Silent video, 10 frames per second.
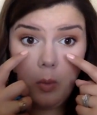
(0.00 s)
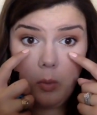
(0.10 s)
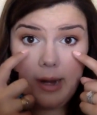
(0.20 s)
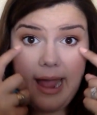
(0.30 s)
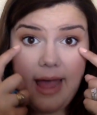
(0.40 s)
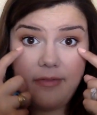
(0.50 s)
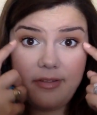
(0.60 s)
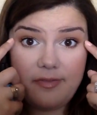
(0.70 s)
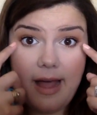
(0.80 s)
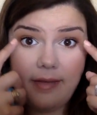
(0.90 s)
where I have the
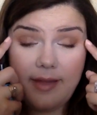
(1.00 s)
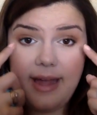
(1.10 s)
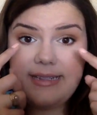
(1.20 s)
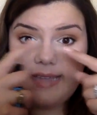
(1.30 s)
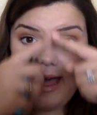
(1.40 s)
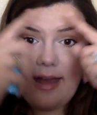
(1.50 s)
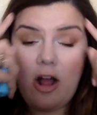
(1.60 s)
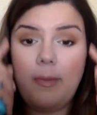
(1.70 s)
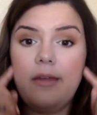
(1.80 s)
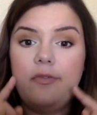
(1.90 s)
fine lines at
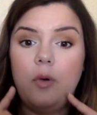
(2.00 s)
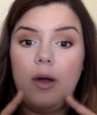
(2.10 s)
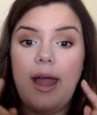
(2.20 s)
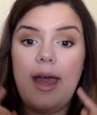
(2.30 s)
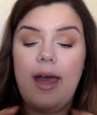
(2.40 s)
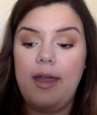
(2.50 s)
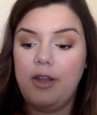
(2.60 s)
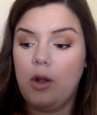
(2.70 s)
on my forehead.